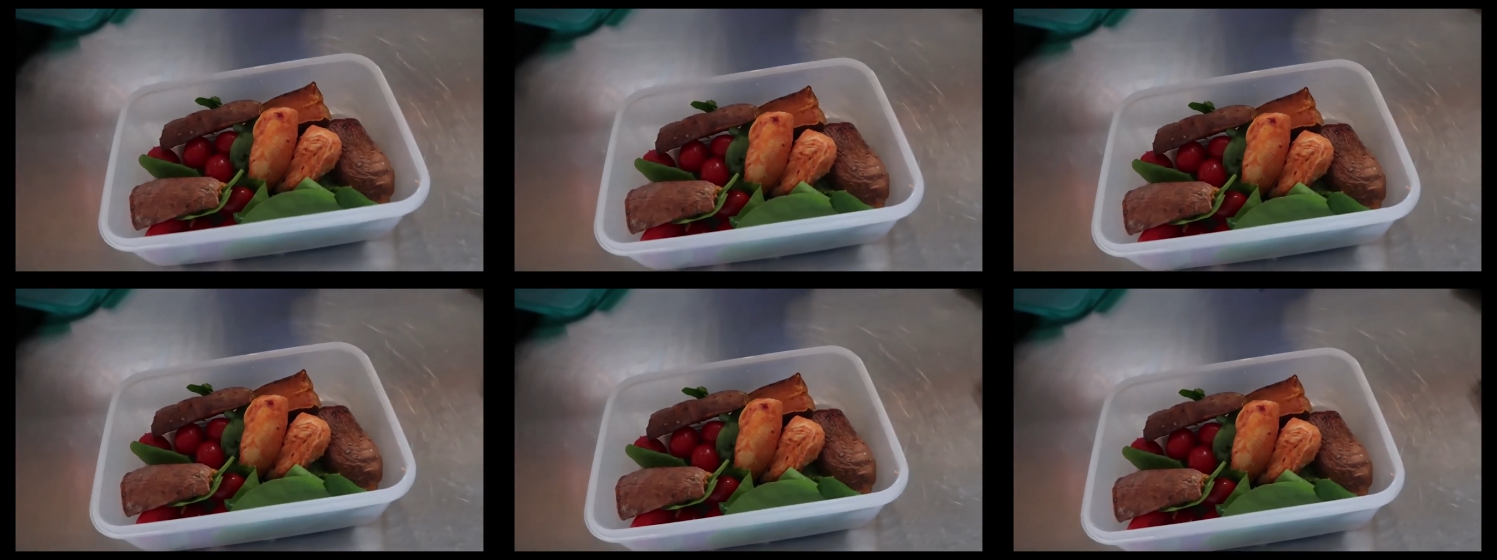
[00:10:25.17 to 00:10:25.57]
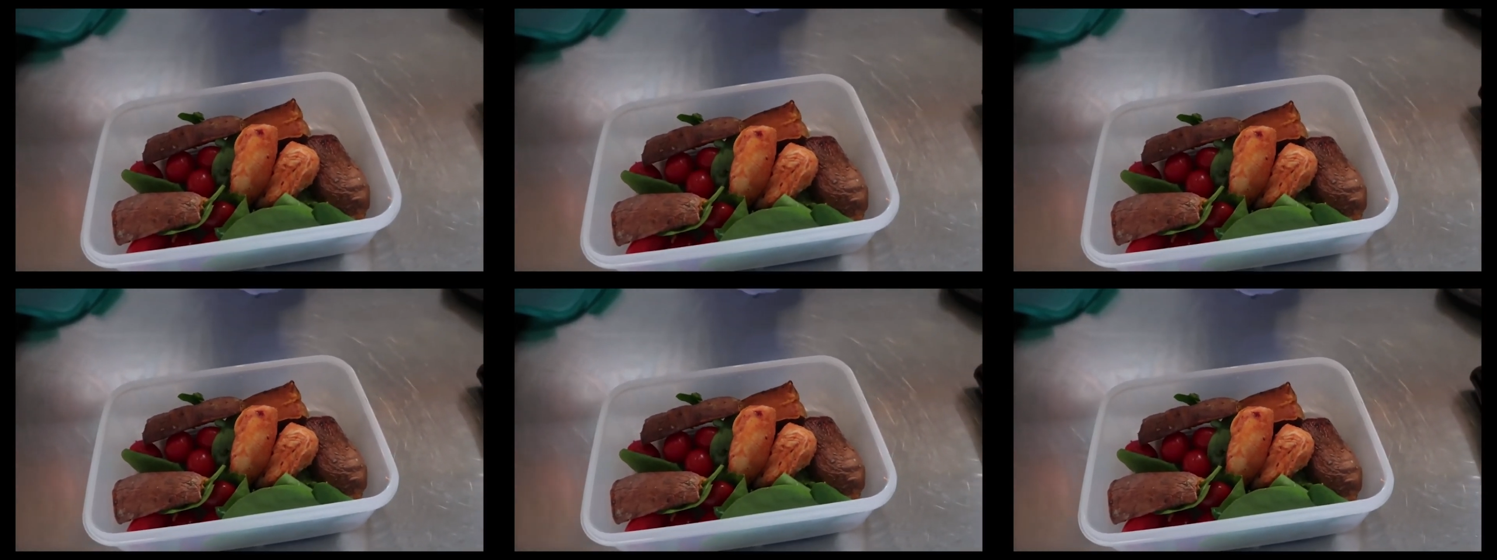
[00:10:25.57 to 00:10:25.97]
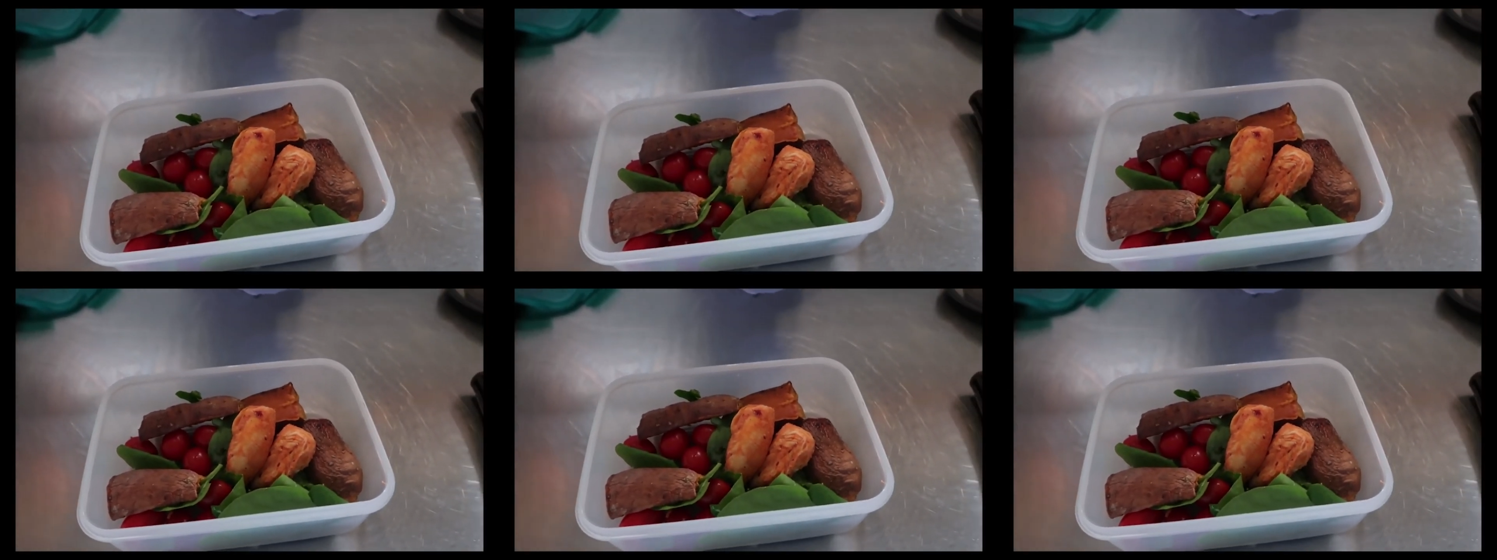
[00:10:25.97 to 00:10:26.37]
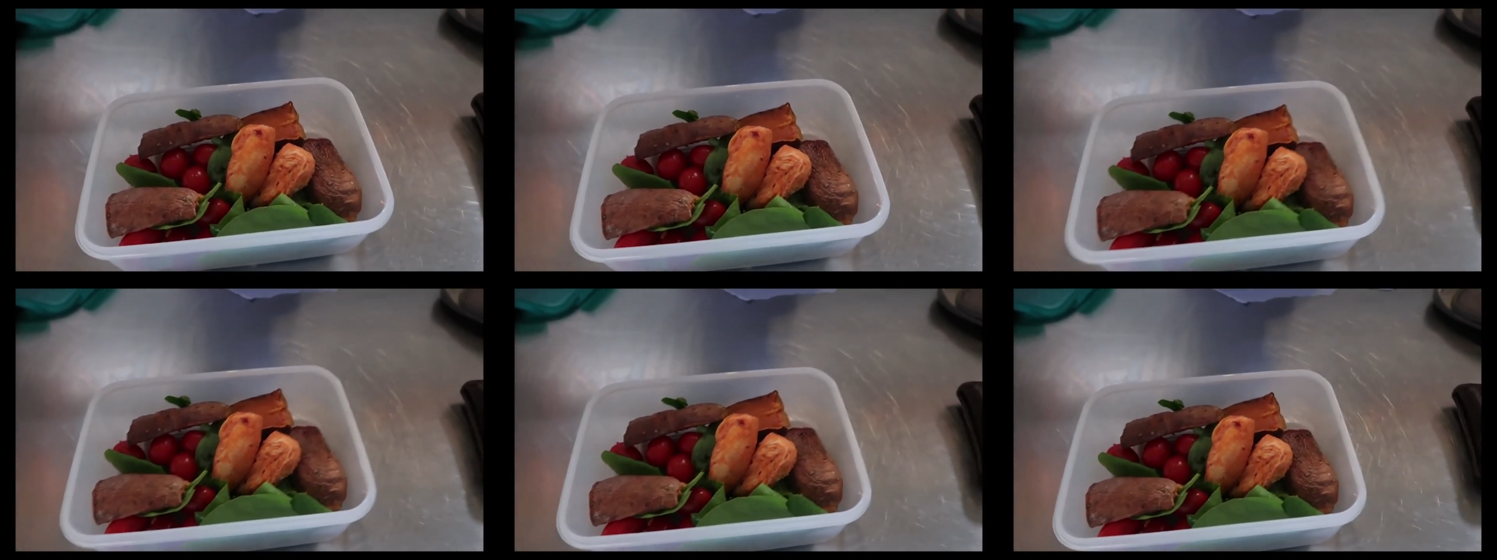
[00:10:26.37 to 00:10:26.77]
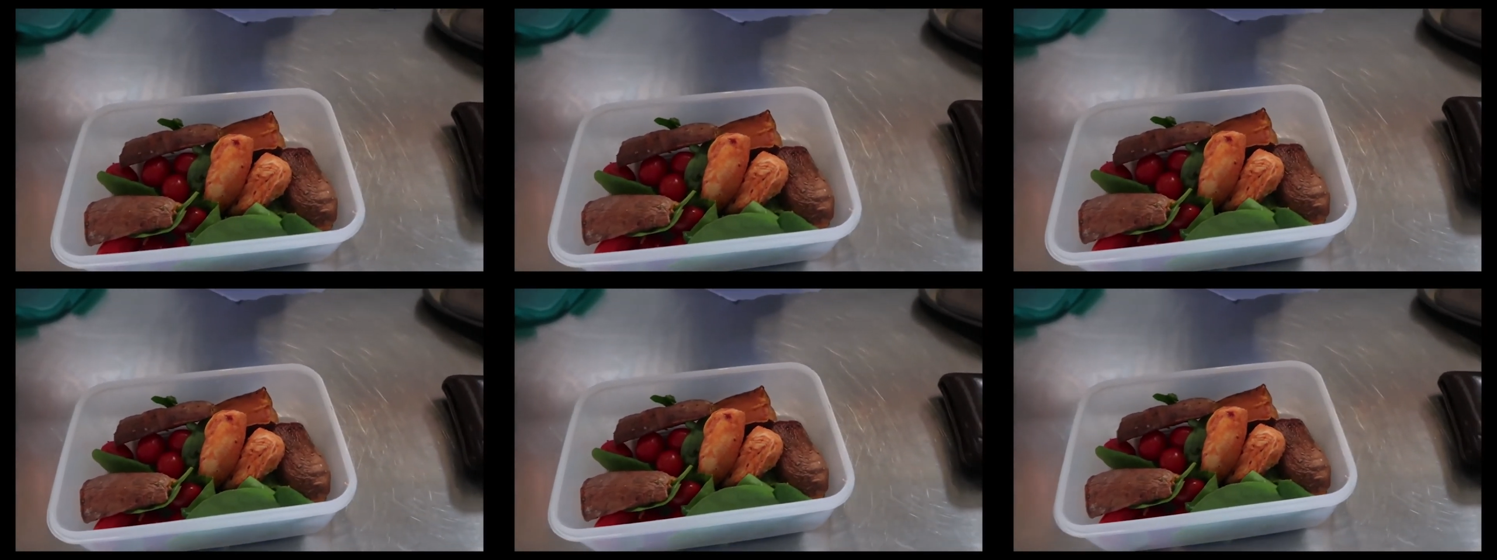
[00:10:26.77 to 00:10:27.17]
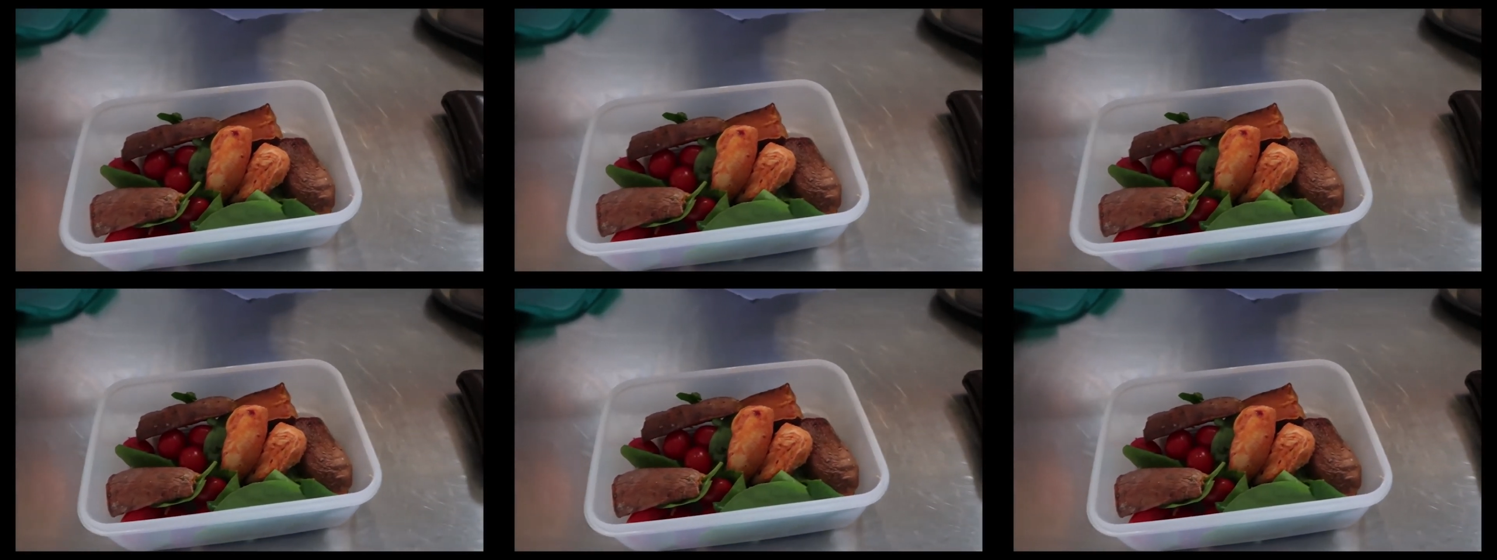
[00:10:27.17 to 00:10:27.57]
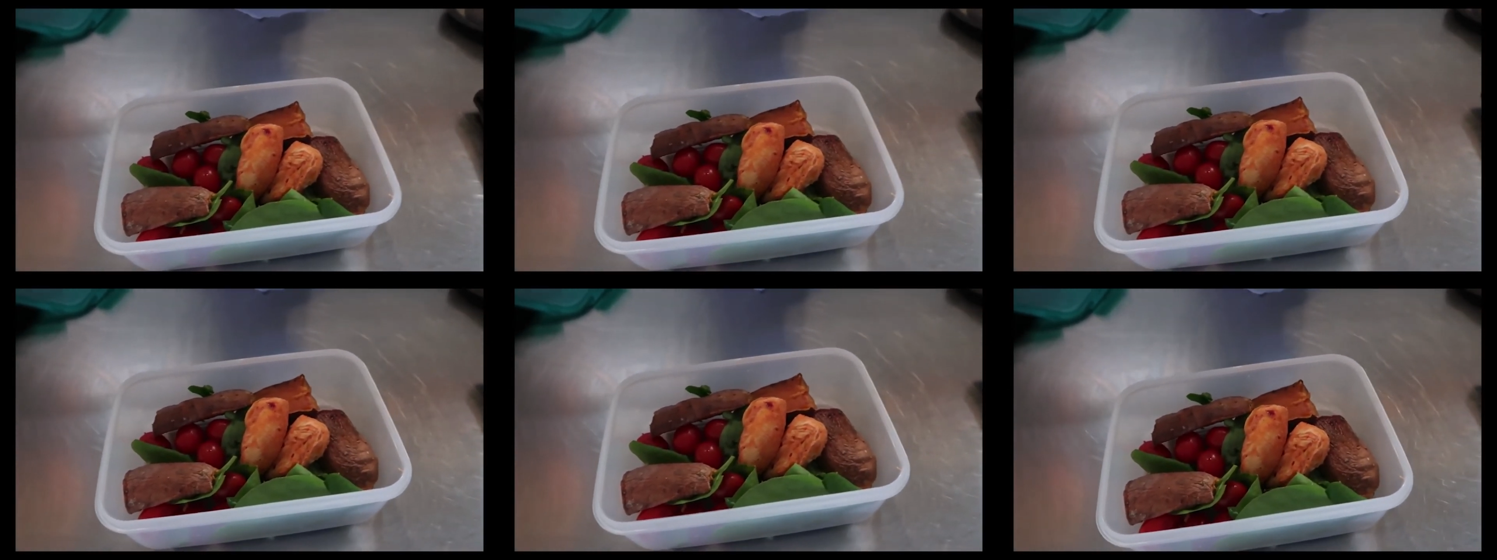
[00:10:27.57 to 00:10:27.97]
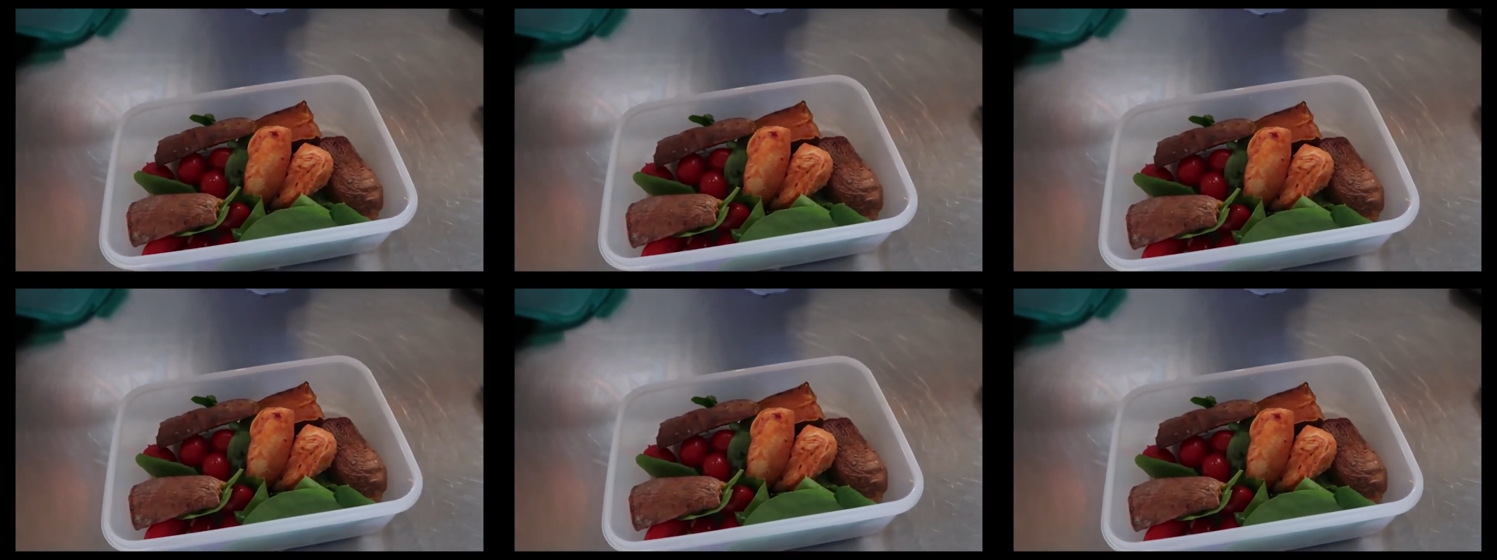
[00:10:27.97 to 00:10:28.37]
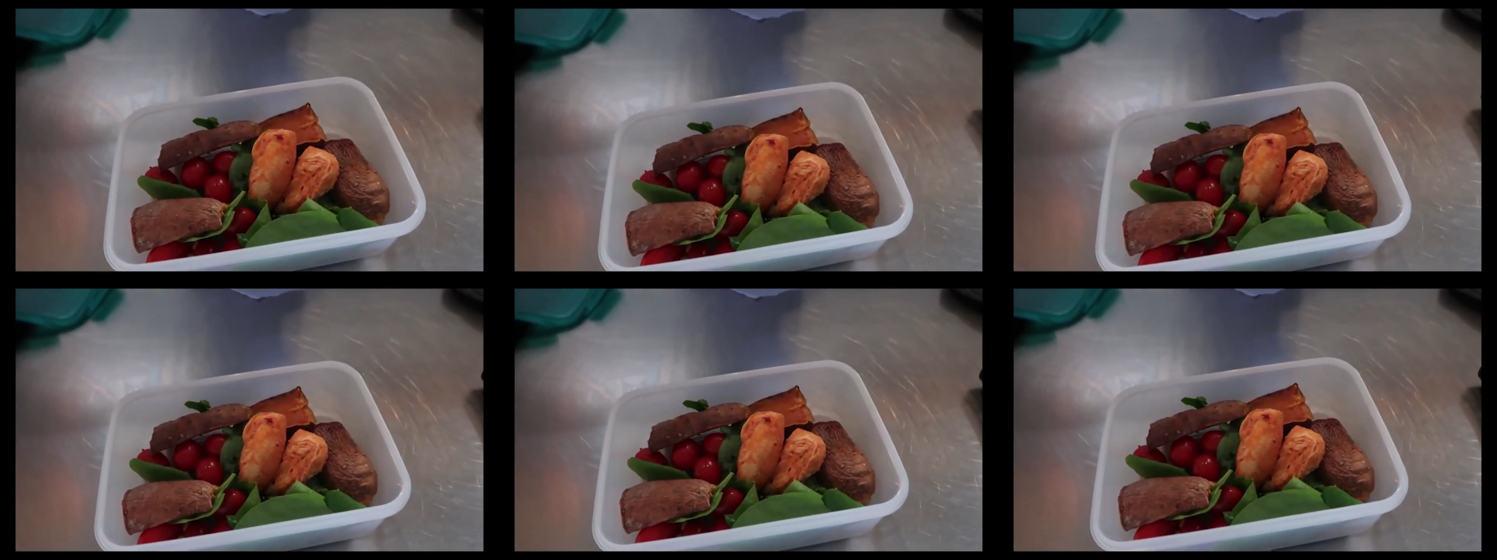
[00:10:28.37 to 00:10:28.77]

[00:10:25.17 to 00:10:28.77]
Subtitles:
[unreadable: no face in view]